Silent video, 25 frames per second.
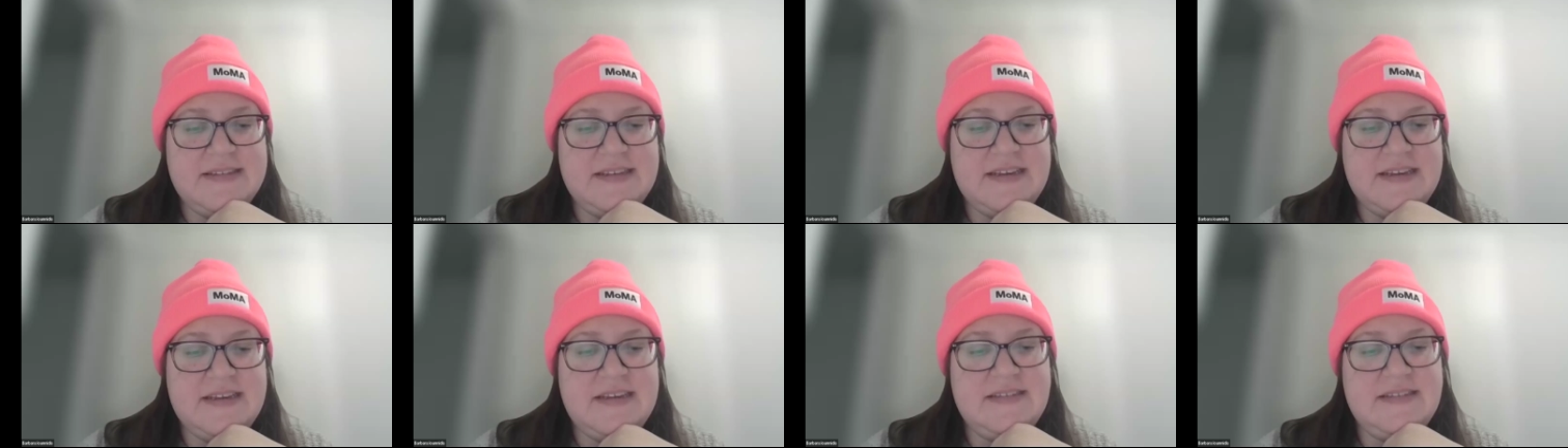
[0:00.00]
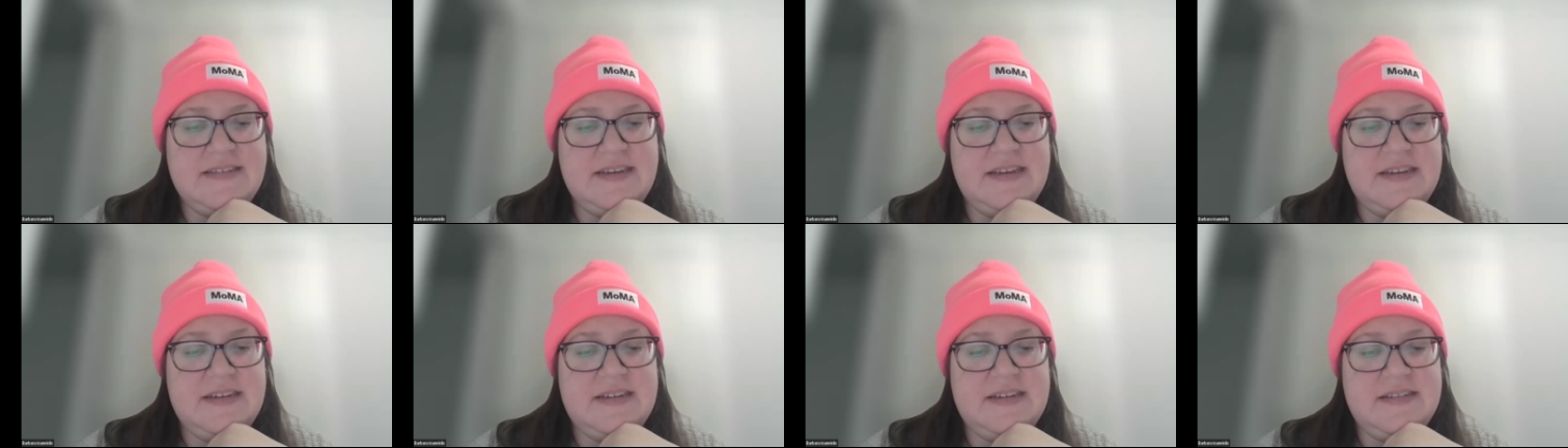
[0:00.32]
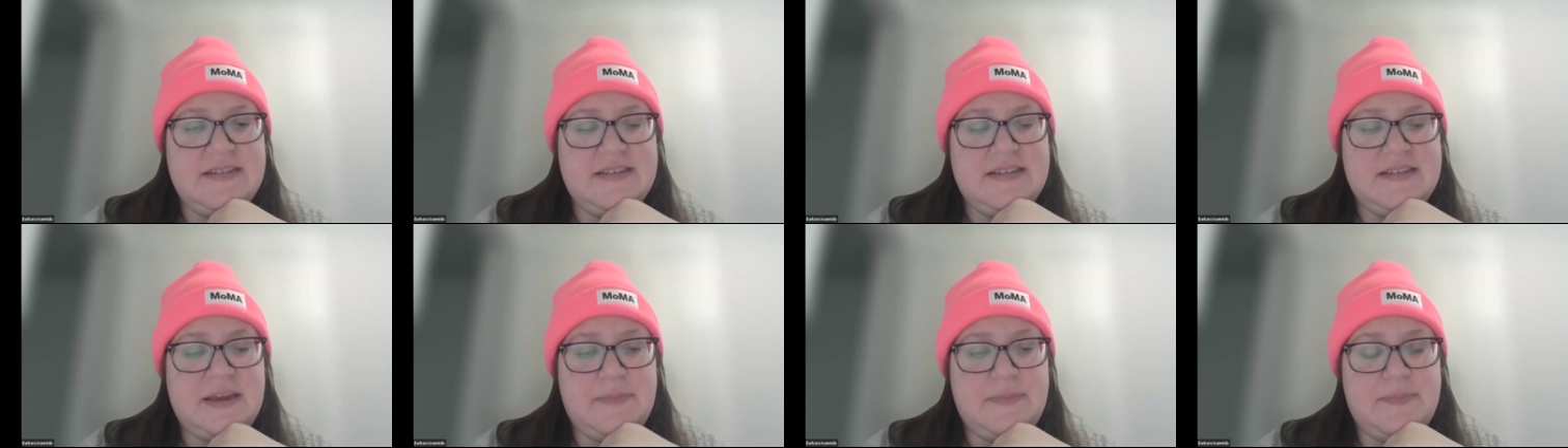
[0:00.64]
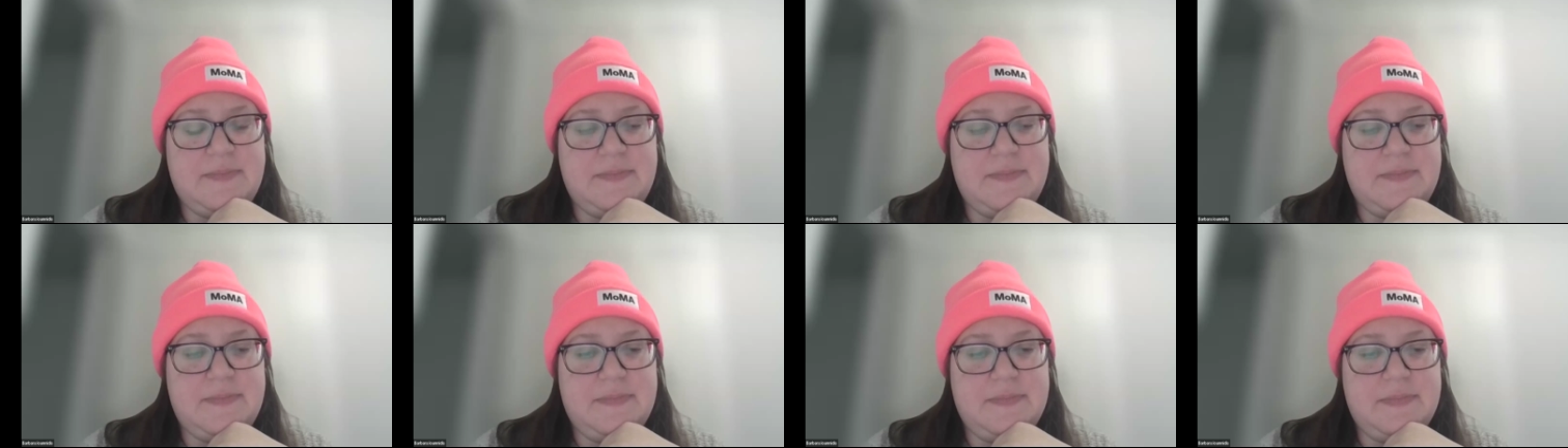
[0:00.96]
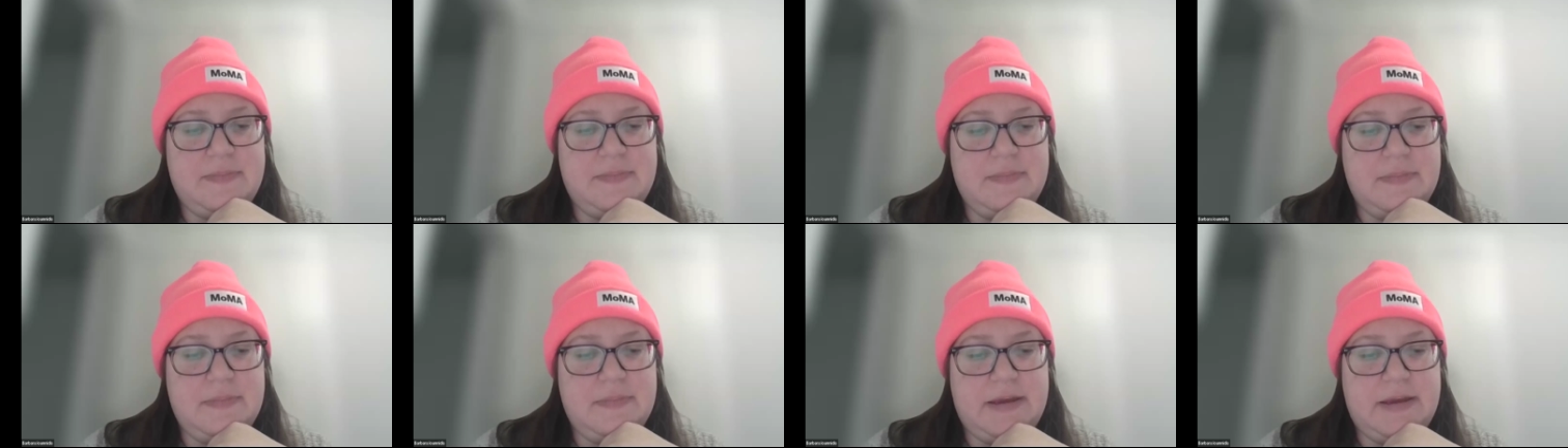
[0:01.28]
it's easy to skip
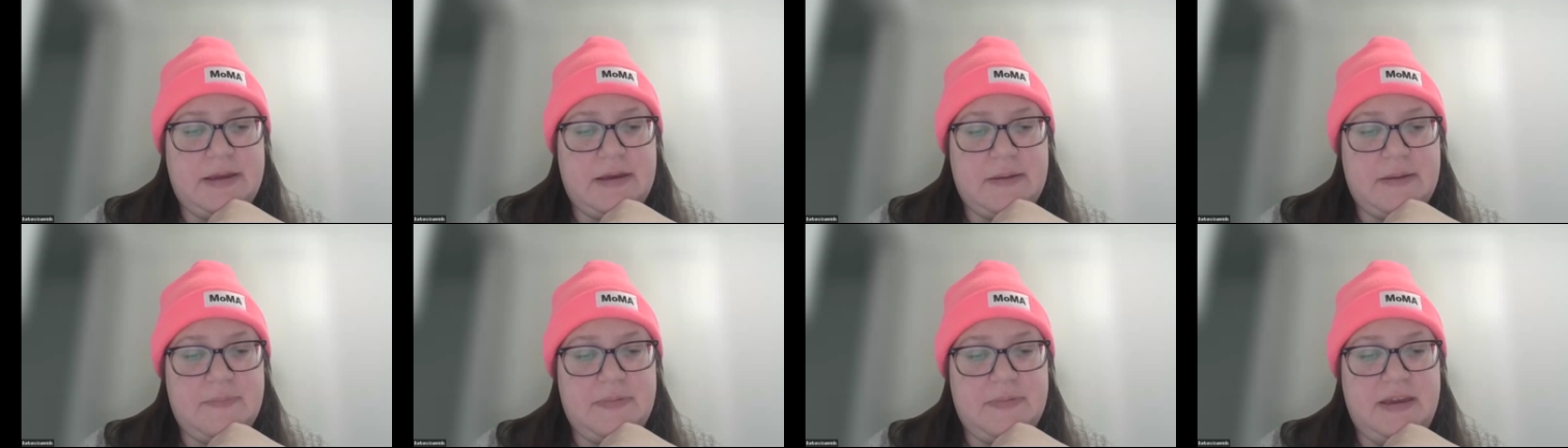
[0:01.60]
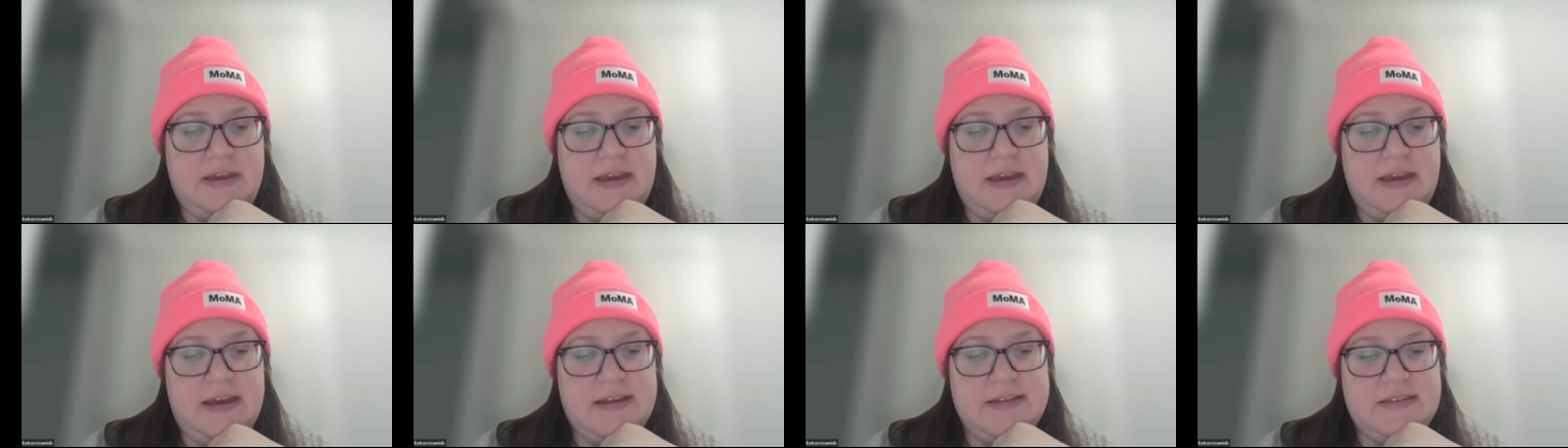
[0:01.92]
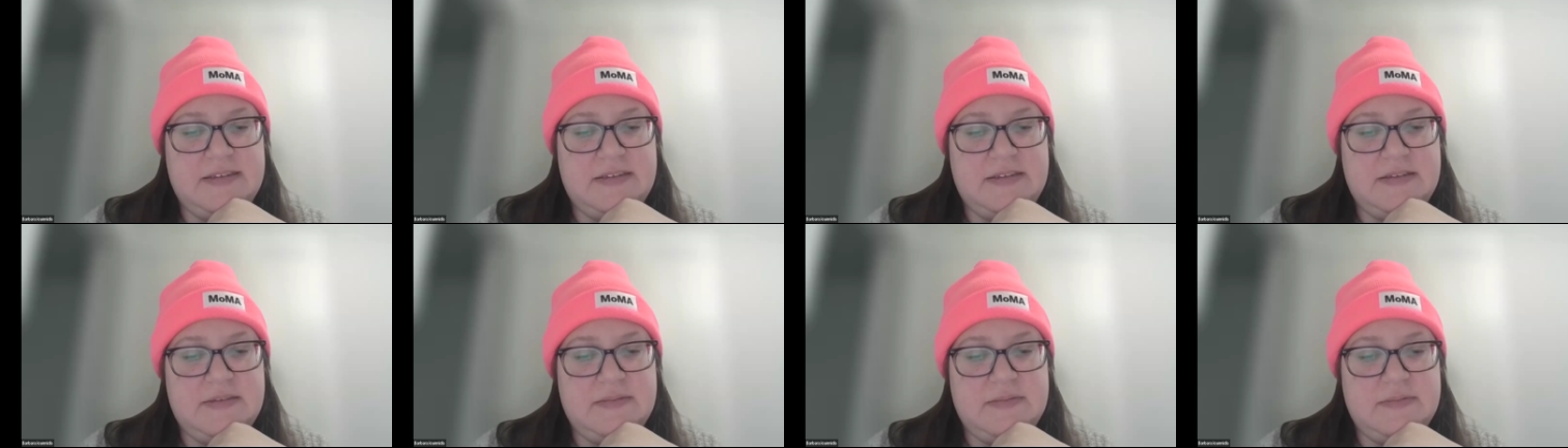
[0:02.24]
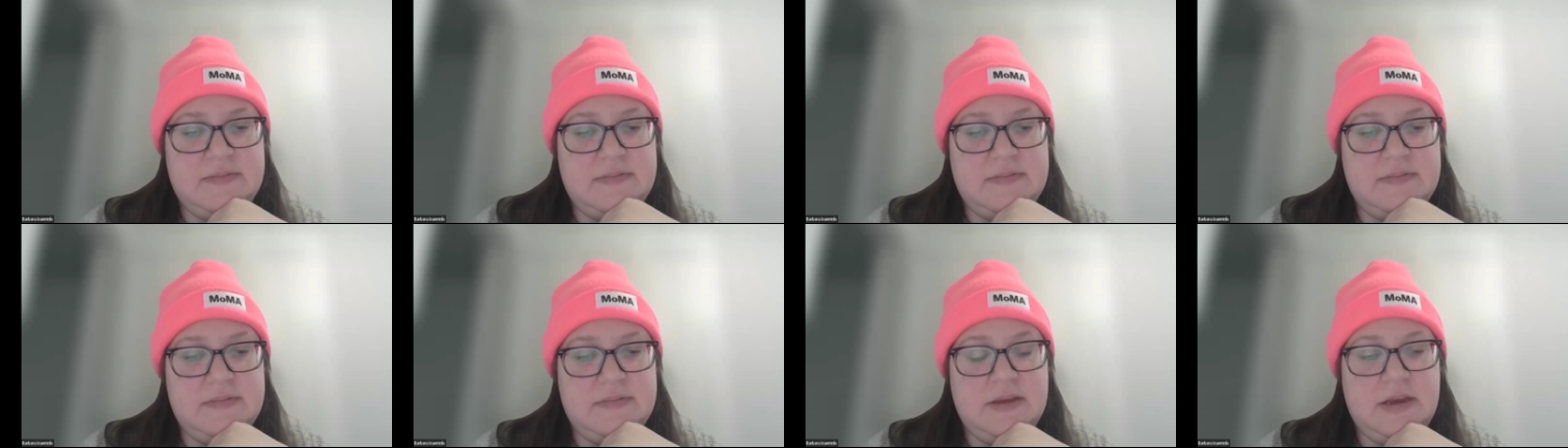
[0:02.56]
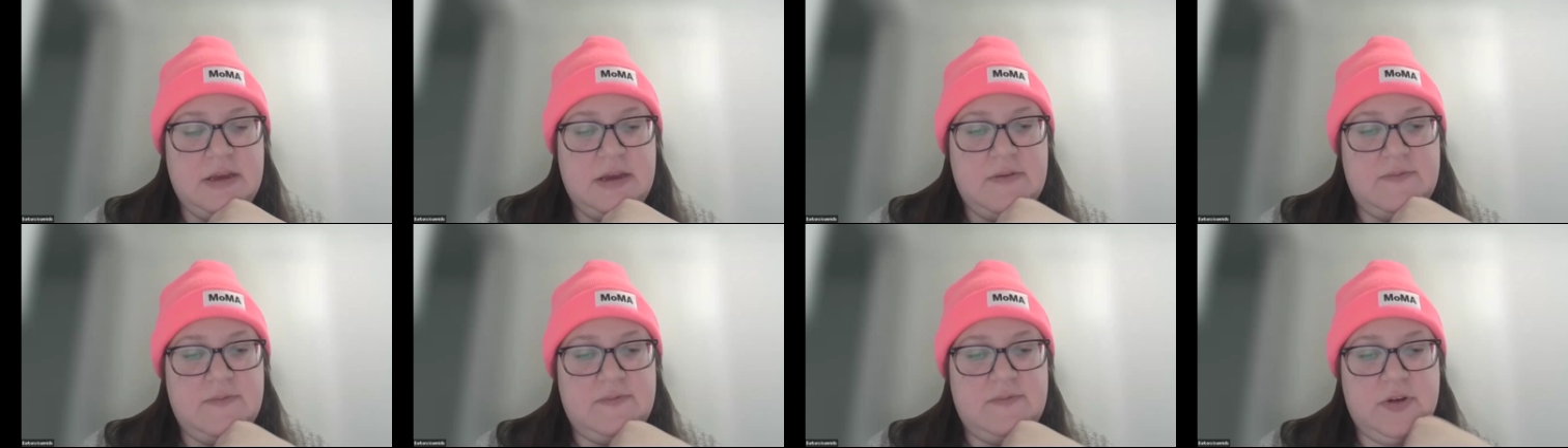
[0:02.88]
like a PS
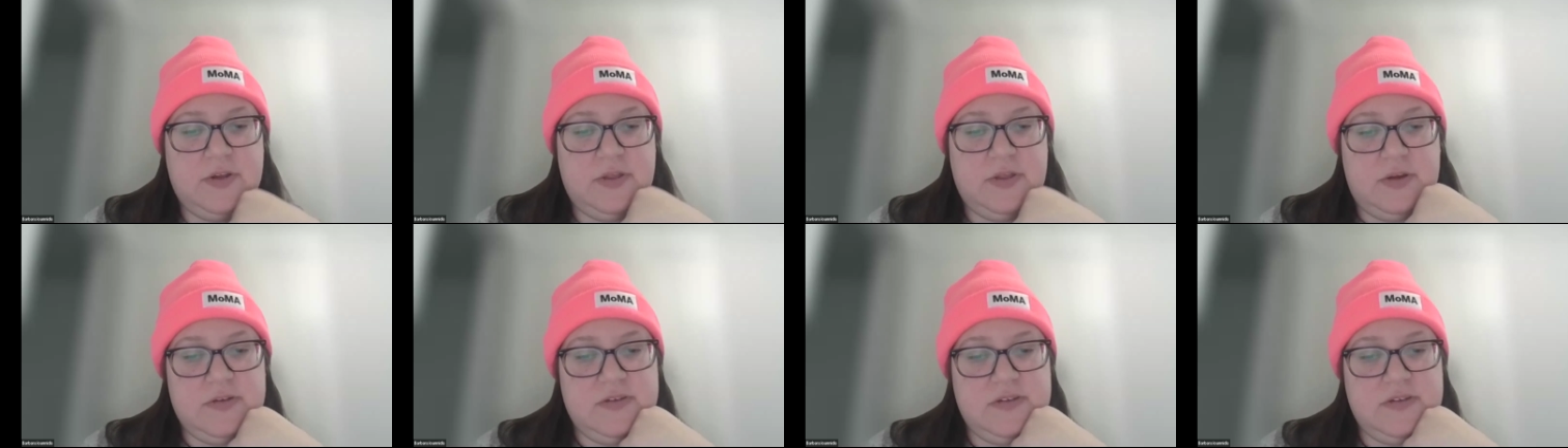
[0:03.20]
for